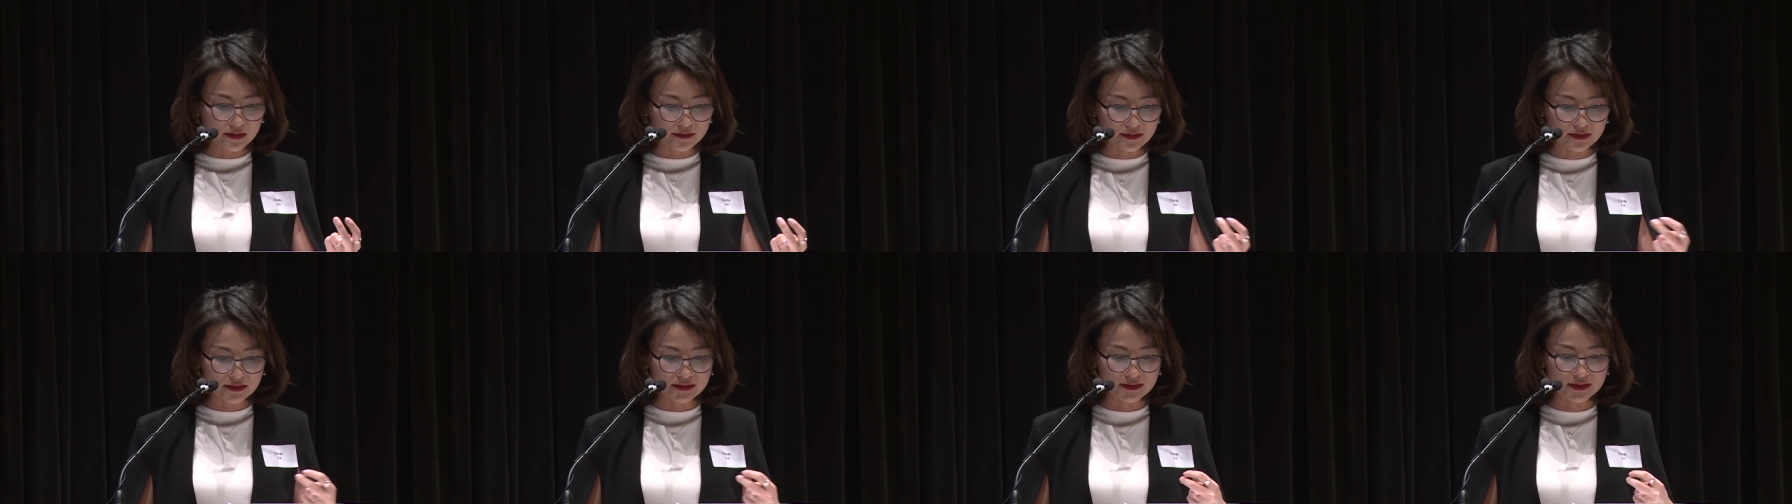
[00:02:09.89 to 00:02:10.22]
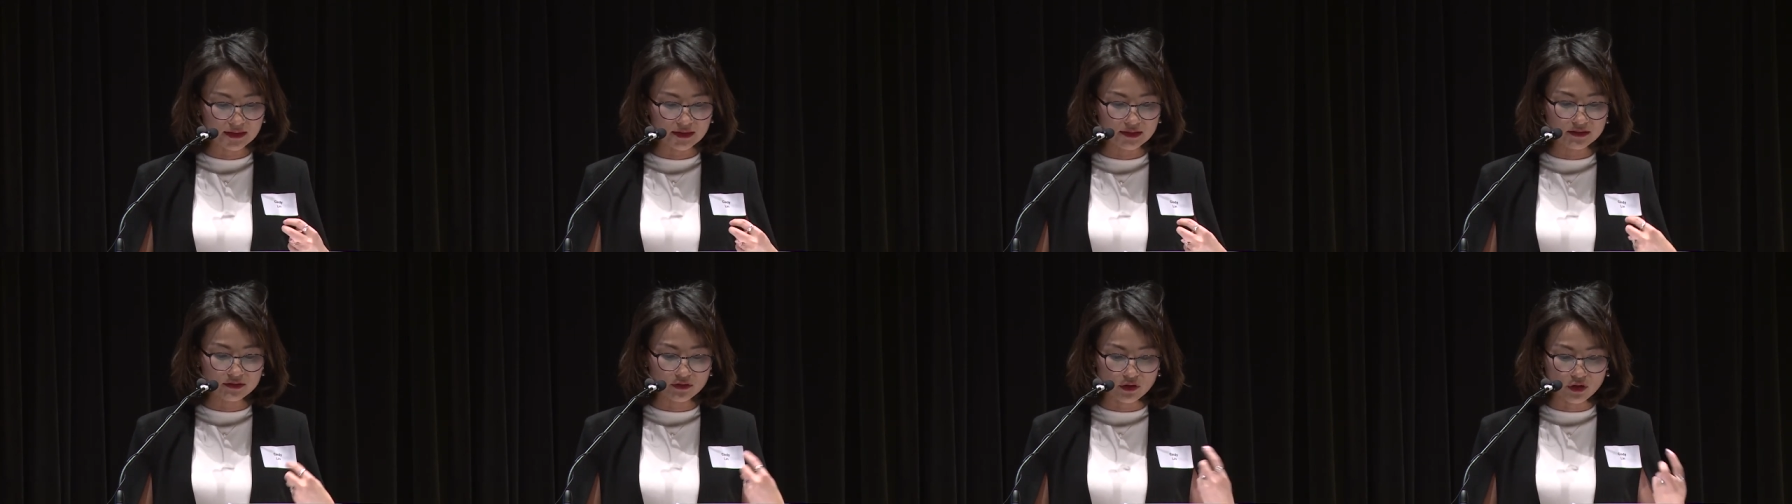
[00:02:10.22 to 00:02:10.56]

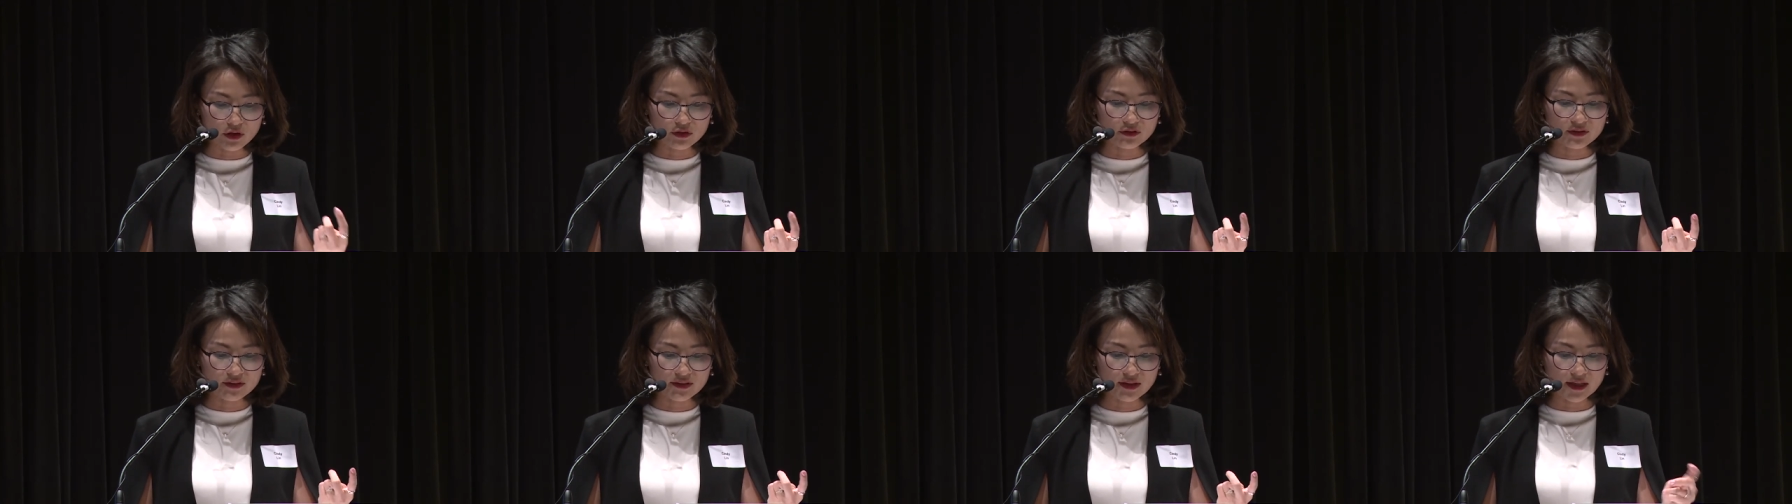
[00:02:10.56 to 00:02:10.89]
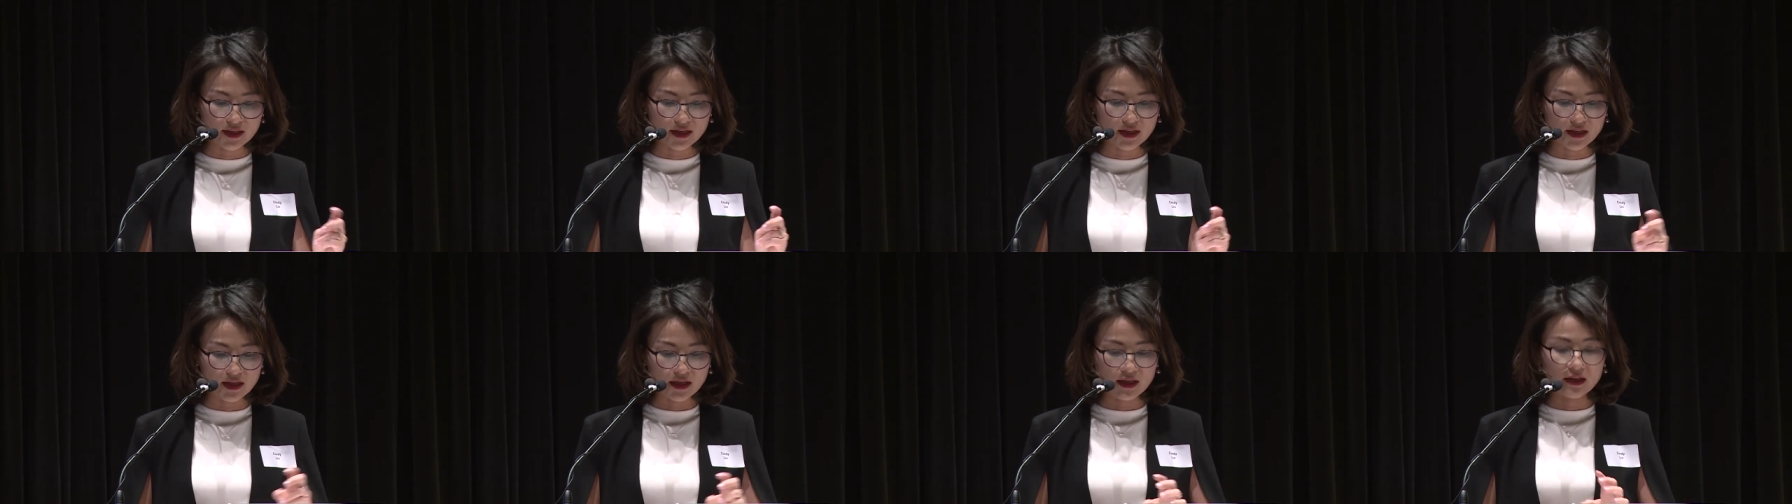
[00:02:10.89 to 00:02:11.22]
disease
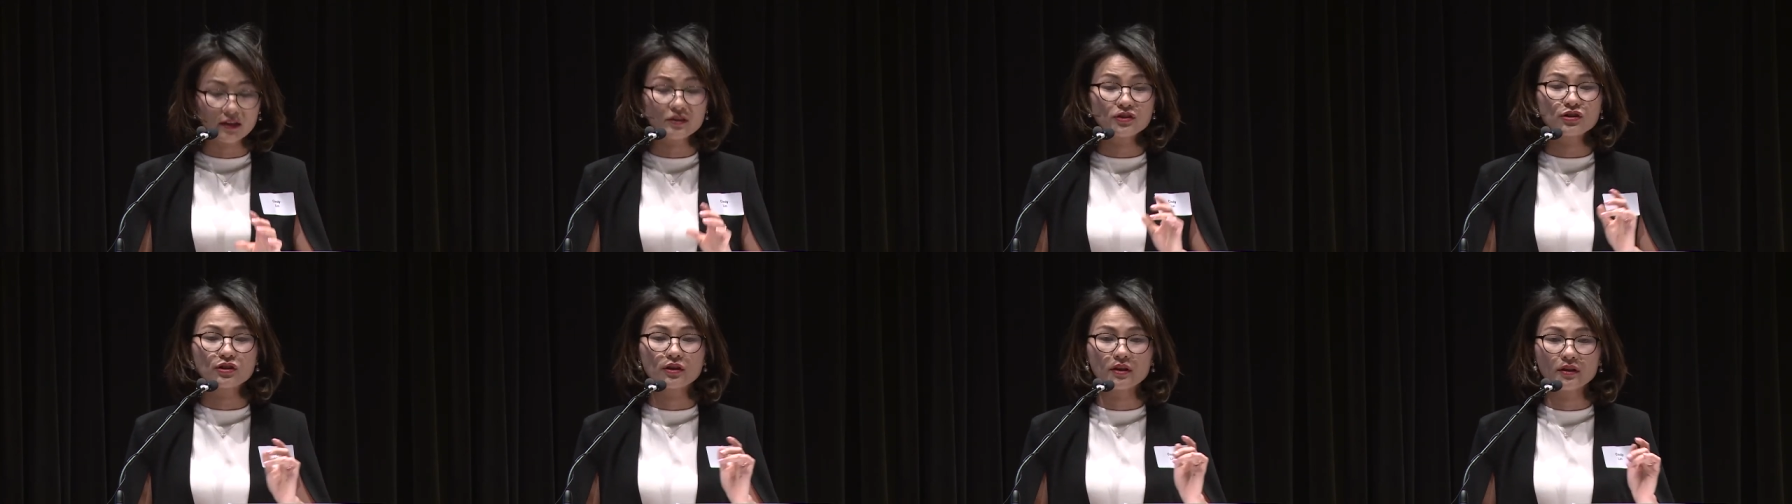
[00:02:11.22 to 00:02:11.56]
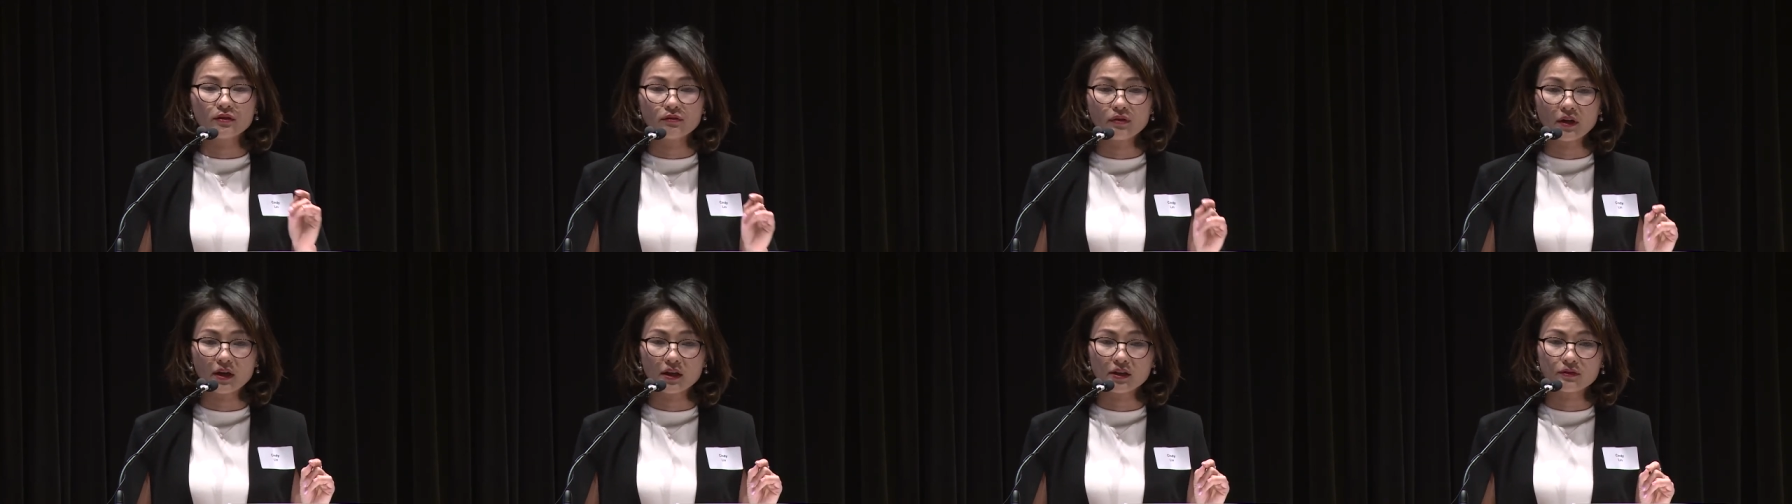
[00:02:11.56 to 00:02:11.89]
onset can actually
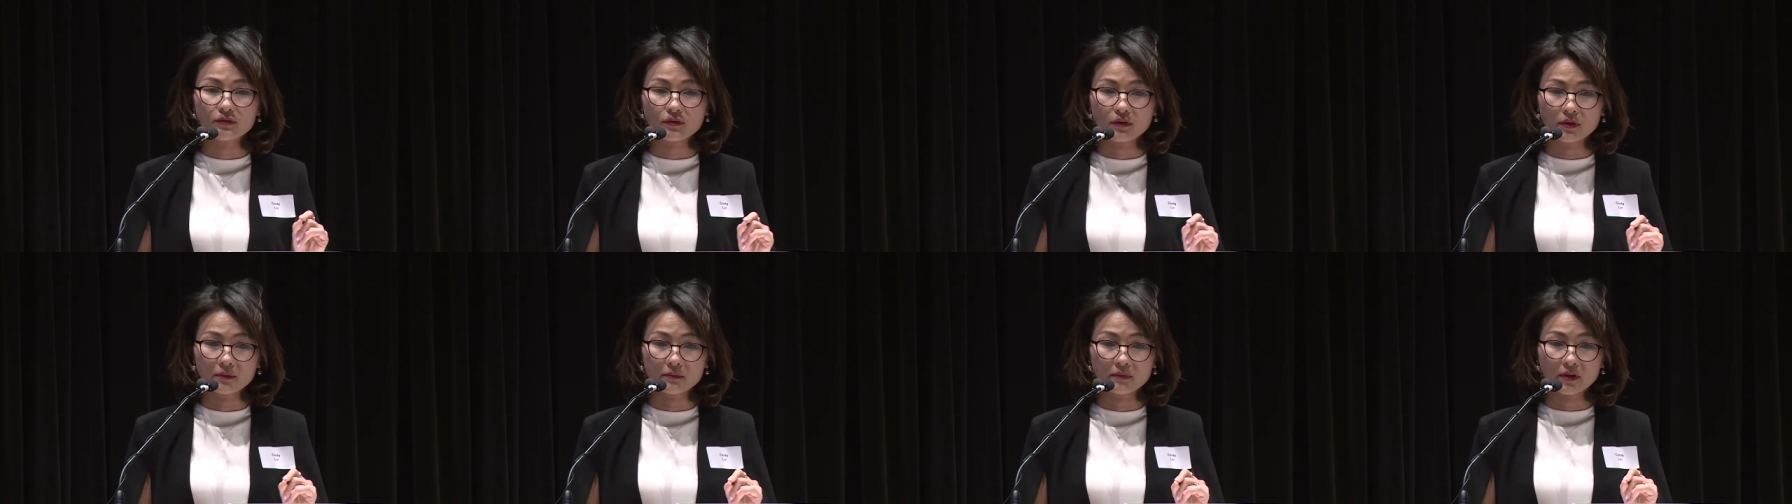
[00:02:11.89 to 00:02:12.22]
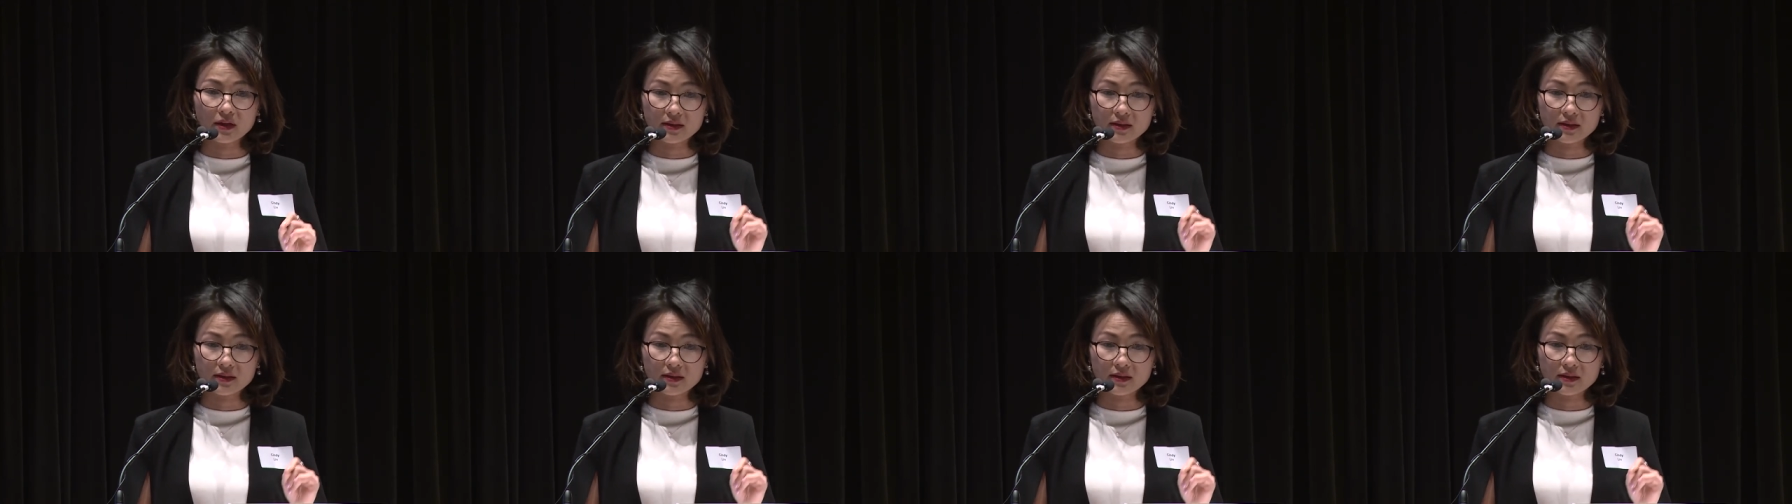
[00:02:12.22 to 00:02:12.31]
range from